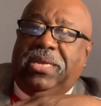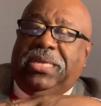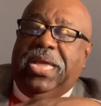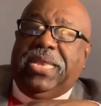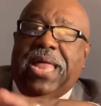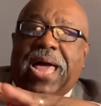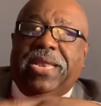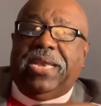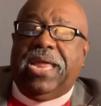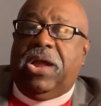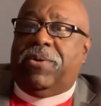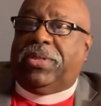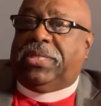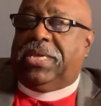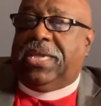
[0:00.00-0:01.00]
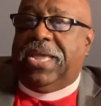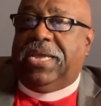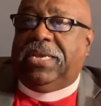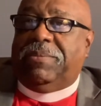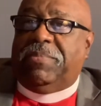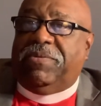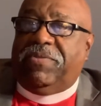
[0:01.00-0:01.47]
cannot inherit the
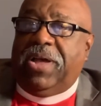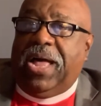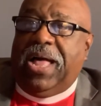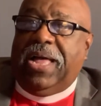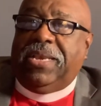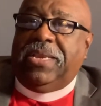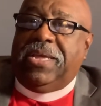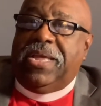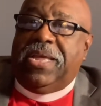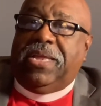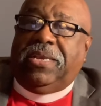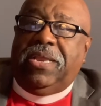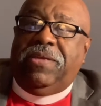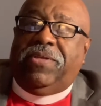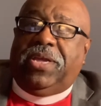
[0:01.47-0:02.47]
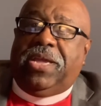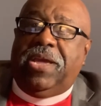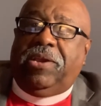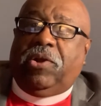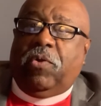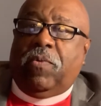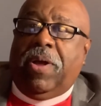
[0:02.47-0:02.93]
kingdom of God. Neither
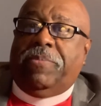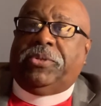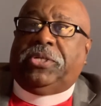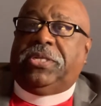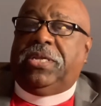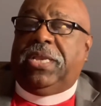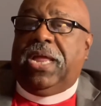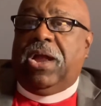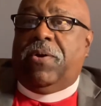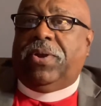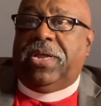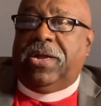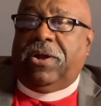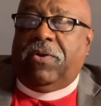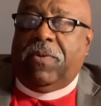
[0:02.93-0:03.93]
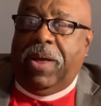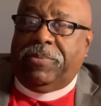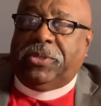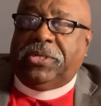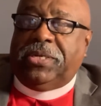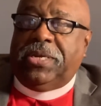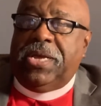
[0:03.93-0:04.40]
can corruption inherit
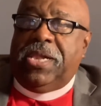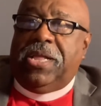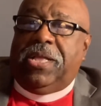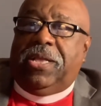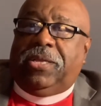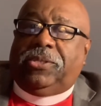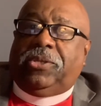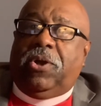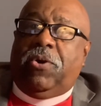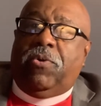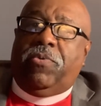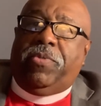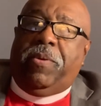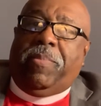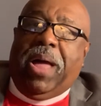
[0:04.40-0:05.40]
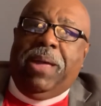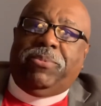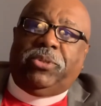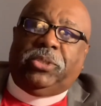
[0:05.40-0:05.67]
incorruption. So the Bible